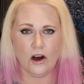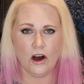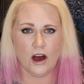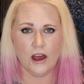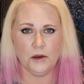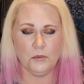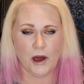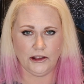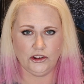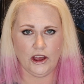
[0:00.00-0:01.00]
on
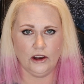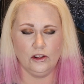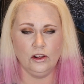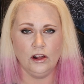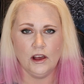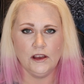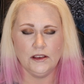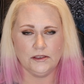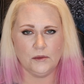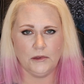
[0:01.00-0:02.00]
my channel.
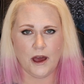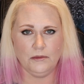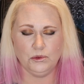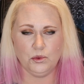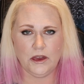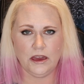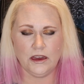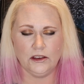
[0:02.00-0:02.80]
Sometimes we